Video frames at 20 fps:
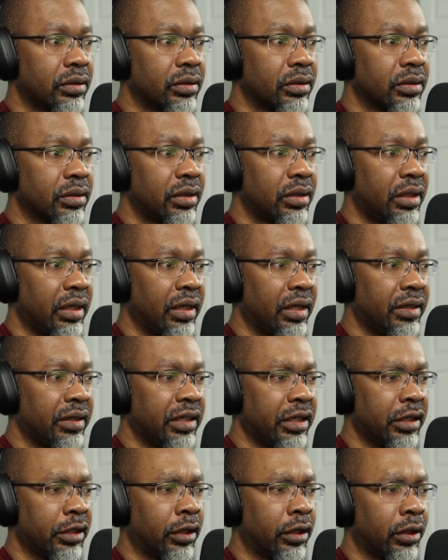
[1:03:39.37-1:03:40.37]
And then
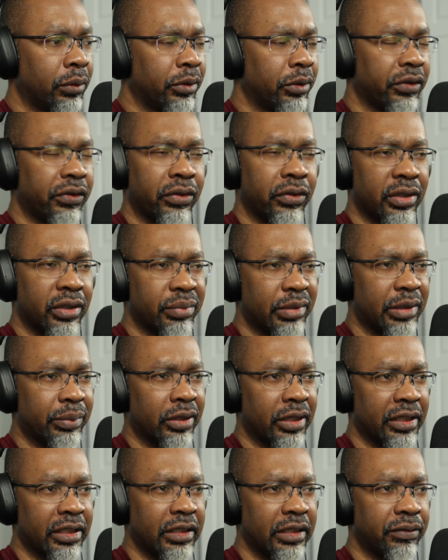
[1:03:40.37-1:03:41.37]
I always tell people,
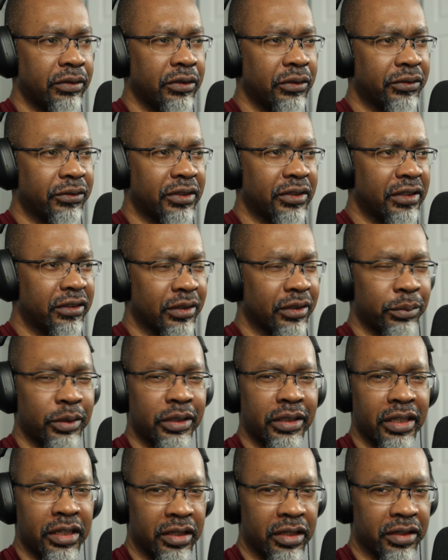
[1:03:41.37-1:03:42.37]
if you see something
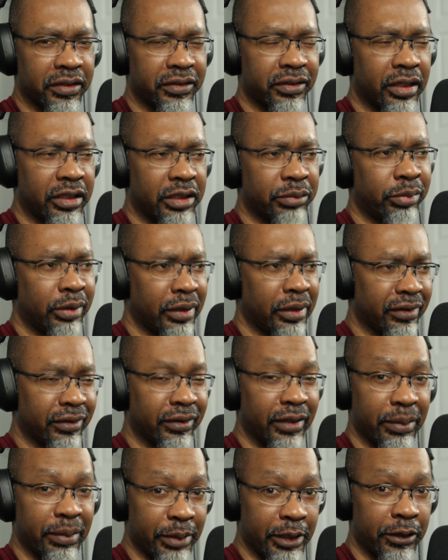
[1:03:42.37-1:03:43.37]
that looks out of place, let
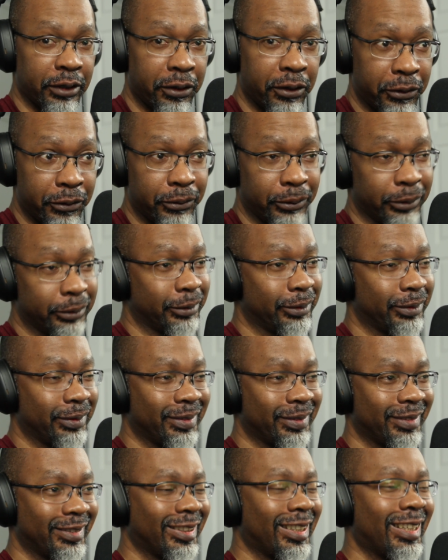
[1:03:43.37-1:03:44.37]
me know,
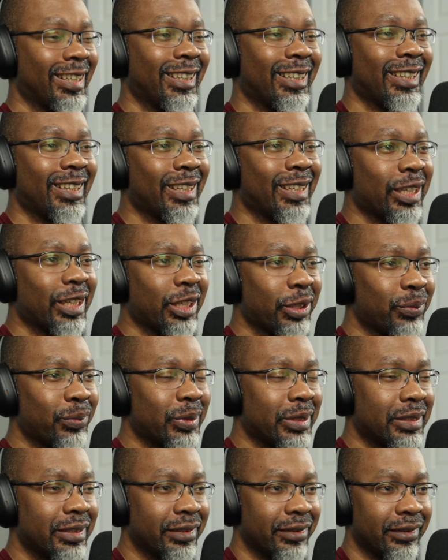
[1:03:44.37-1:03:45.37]

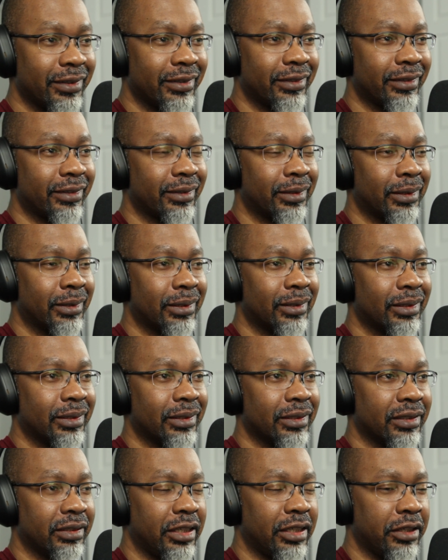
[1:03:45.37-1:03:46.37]
because it's
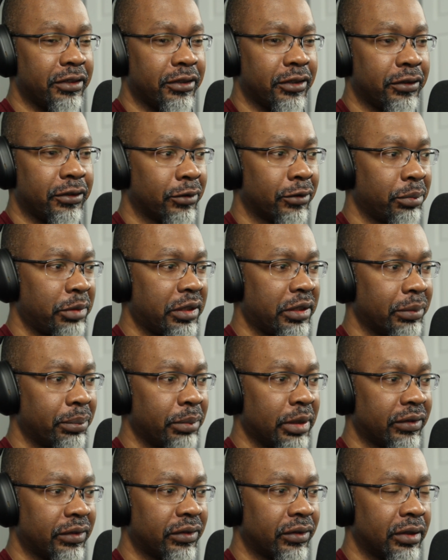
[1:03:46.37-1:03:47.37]
easy for me to
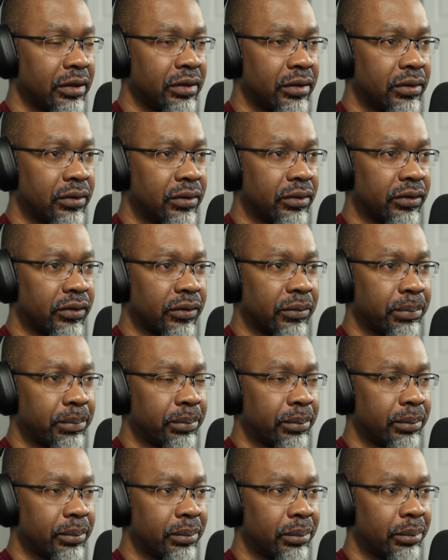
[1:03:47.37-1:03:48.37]
miss things.
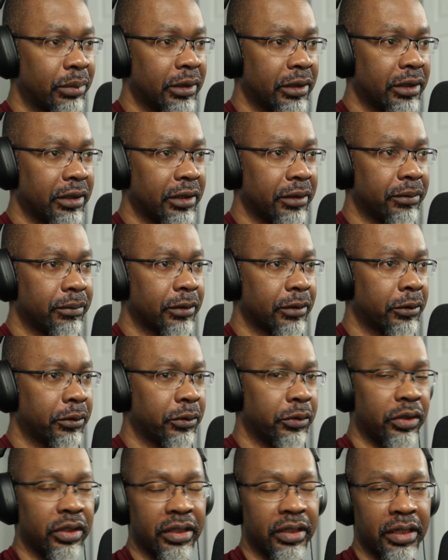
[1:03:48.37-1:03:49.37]
But other
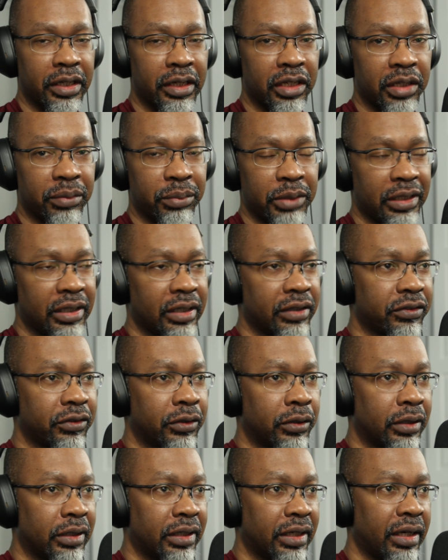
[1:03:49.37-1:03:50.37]
than that, that's all
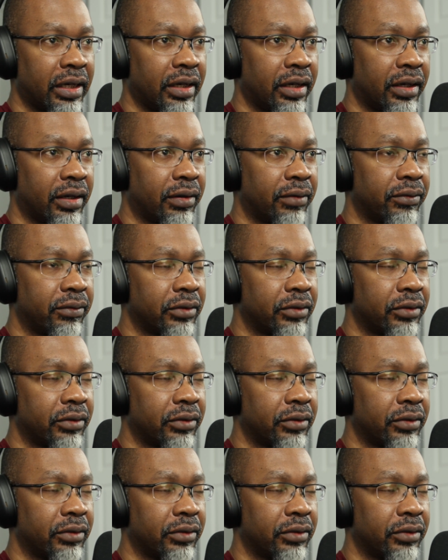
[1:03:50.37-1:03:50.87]
I have.